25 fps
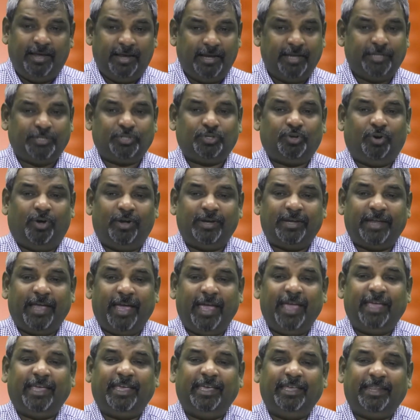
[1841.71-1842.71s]
It's called
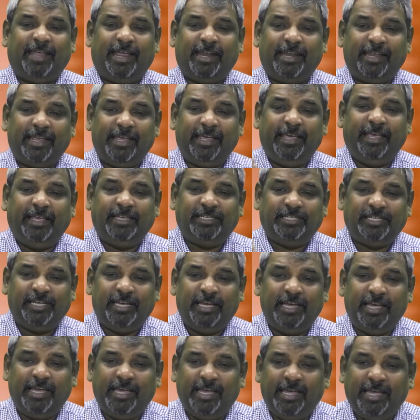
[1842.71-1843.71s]
Egiren,
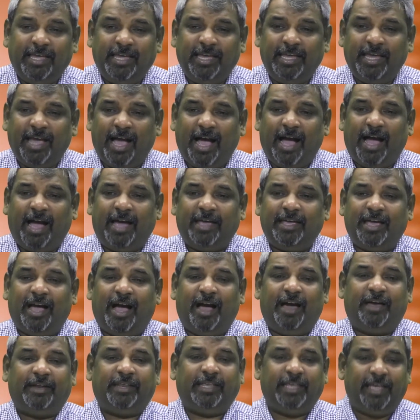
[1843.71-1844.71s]

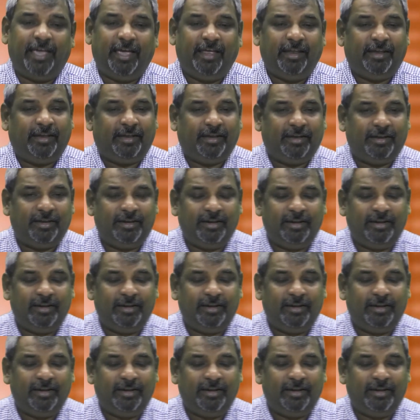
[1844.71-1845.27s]
E-G-E-I-R-E-N.